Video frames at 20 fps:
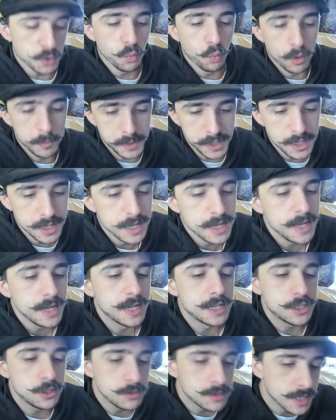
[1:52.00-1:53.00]
a woman
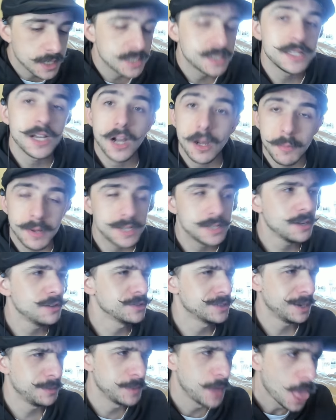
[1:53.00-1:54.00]
and she was like, suck on my
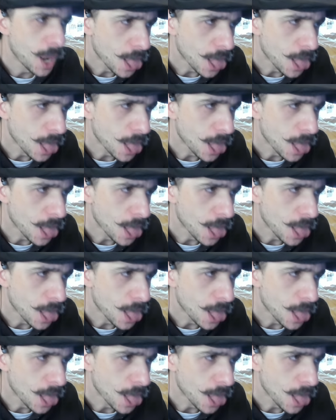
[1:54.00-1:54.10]
toes, I'd be